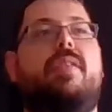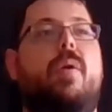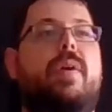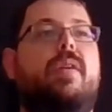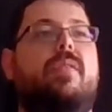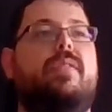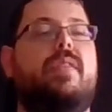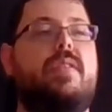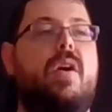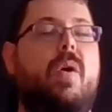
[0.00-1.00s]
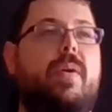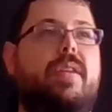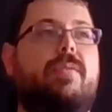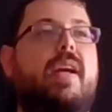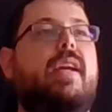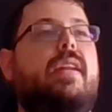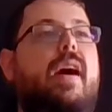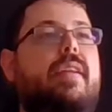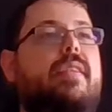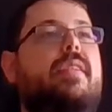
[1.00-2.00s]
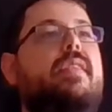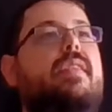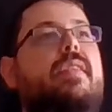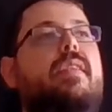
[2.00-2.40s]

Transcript: though we don't always recognize it.